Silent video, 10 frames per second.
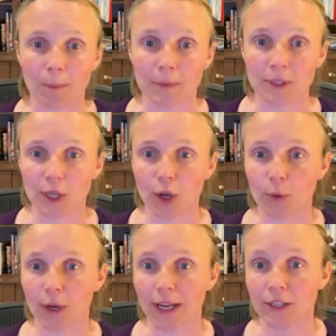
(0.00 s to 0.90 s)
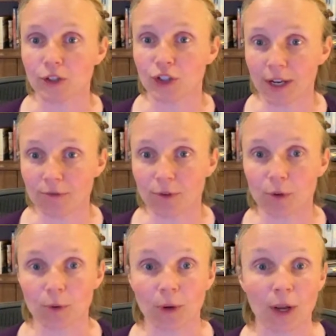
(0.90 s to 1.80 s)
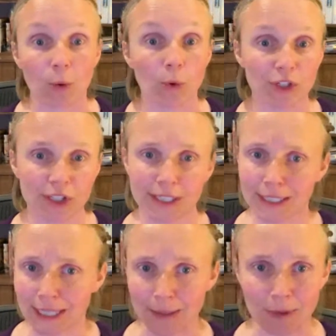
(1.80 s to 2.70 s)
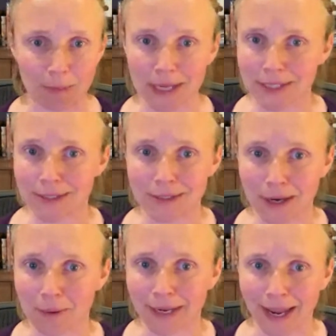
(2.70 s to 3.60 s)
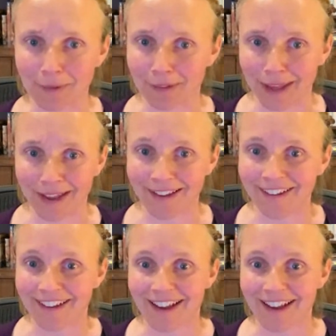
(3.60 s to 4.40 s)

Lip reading: So in general, we just need to keep the message coming out there,